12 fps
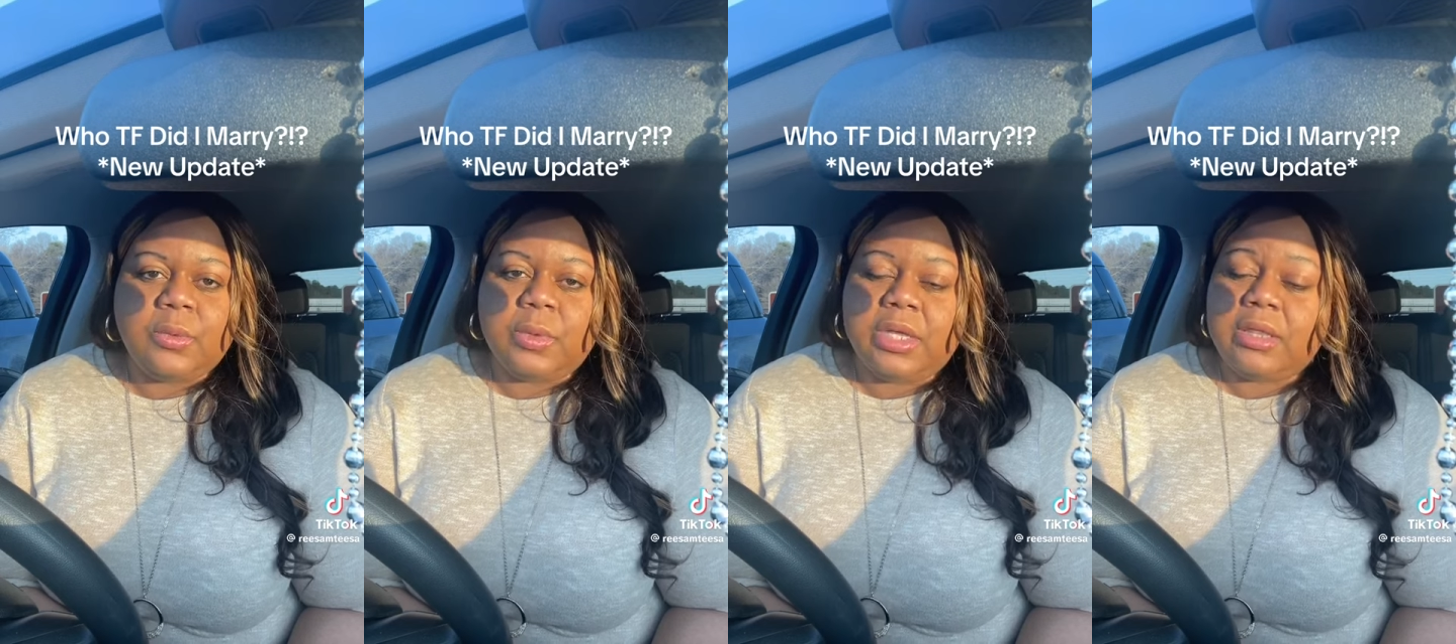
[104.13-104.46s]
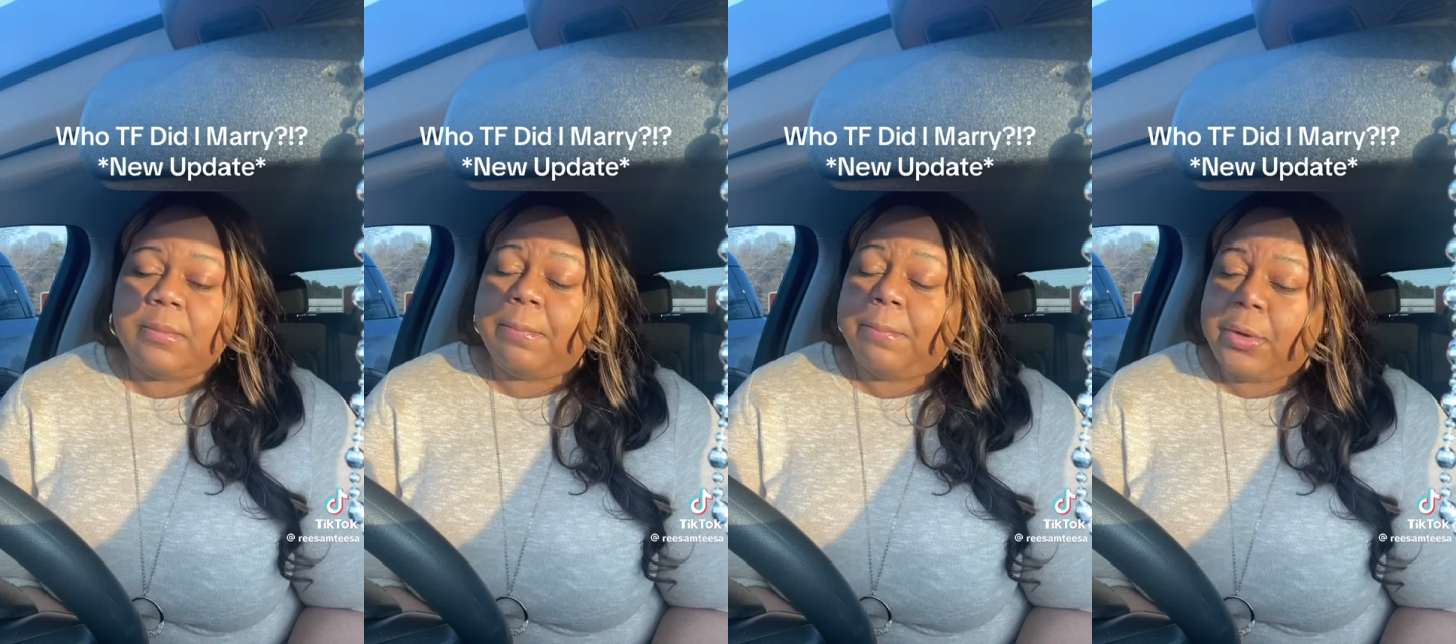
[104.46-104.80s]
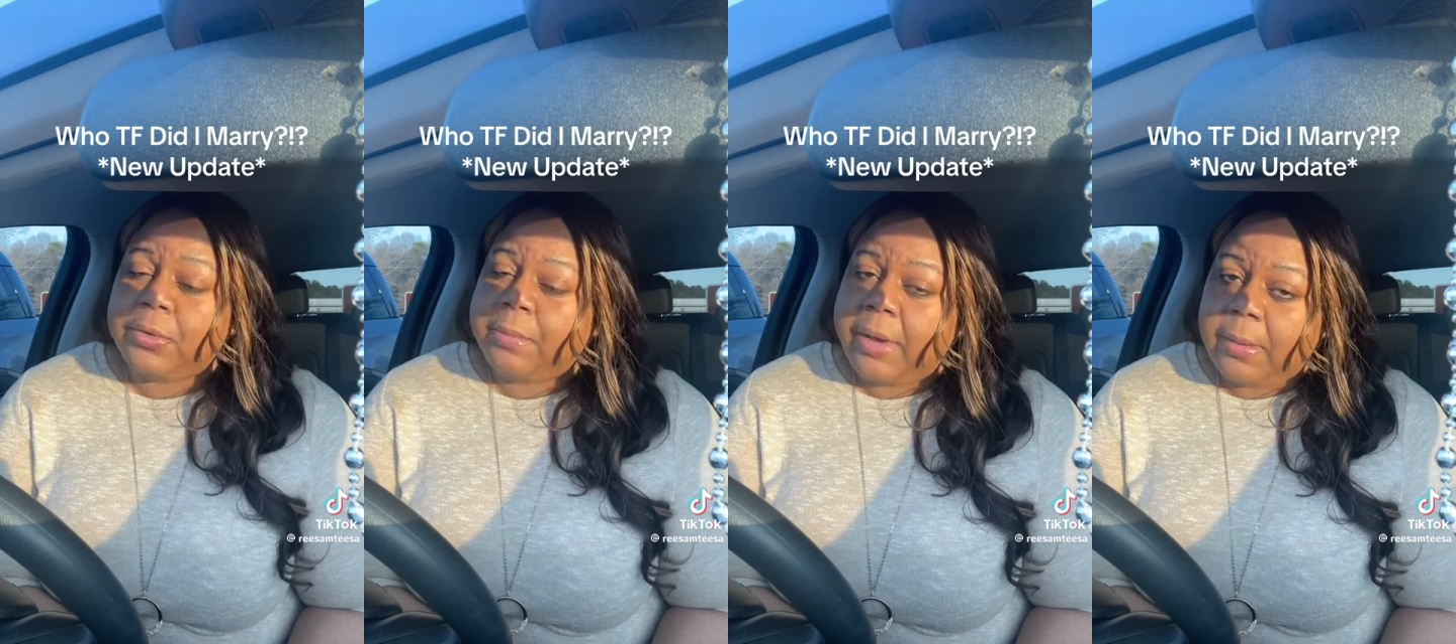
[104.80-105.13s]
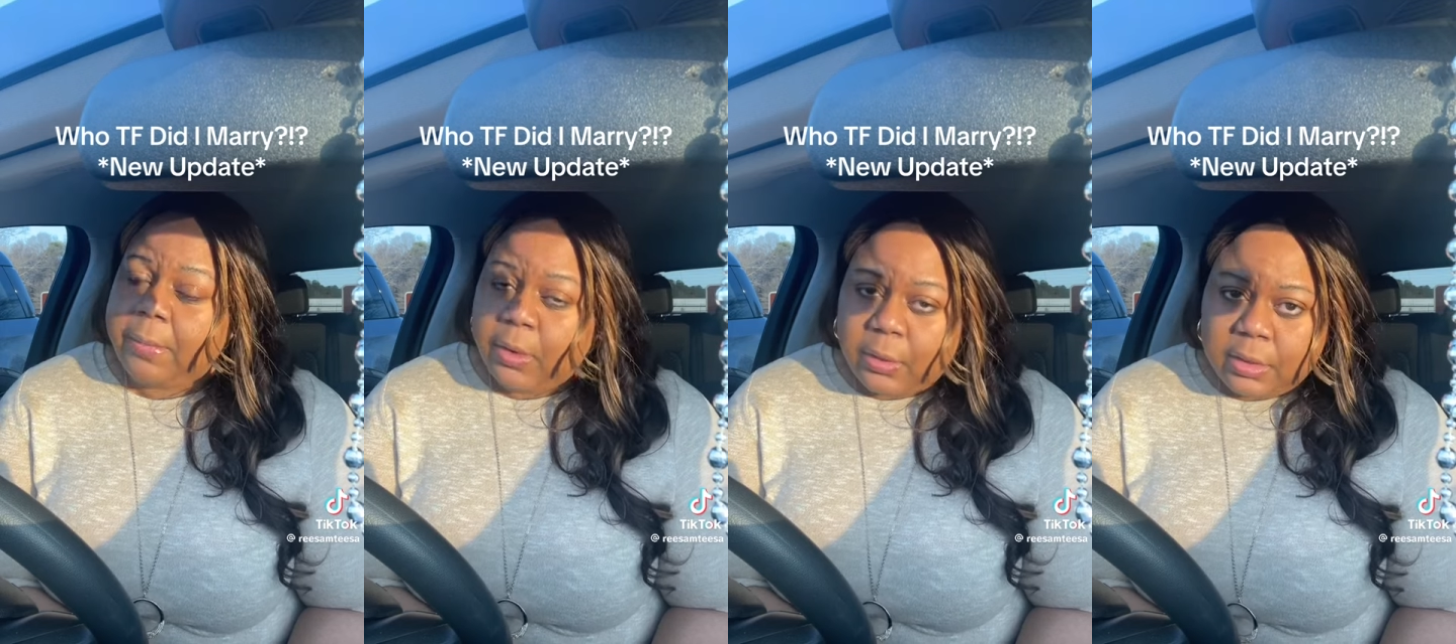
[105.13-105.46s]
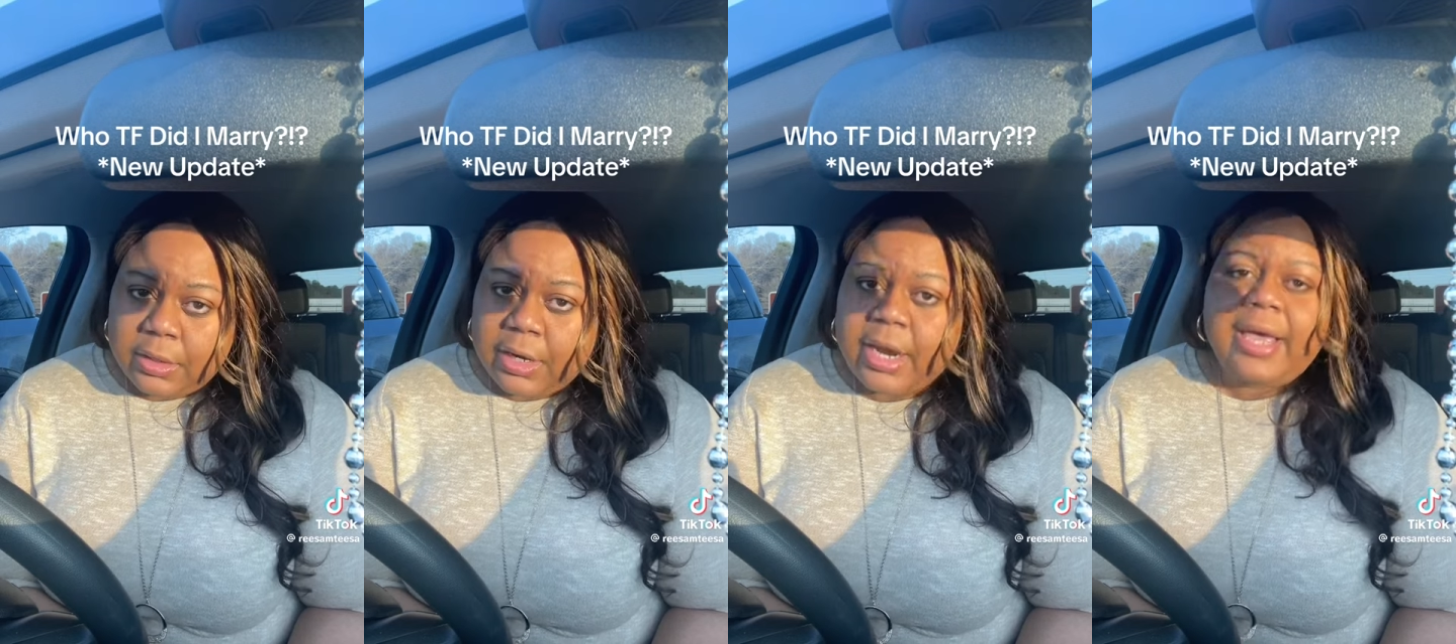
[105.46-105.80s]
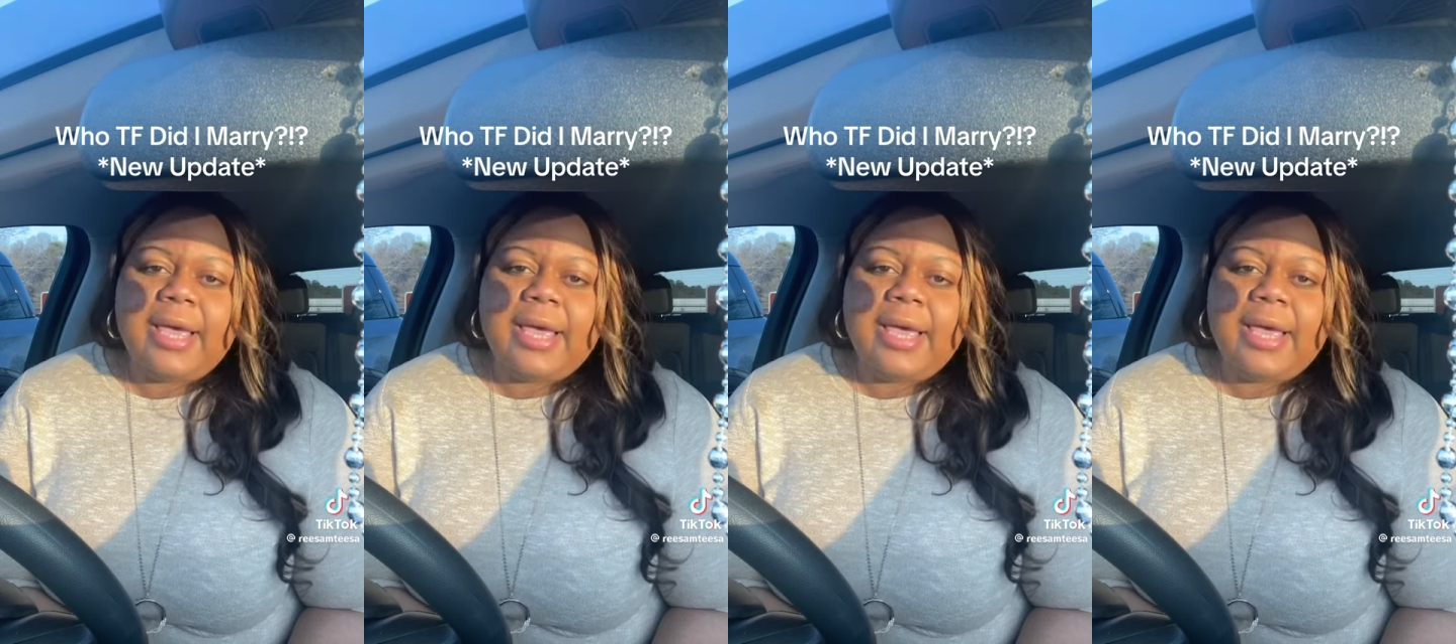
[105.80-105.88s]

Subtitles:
with both bipolar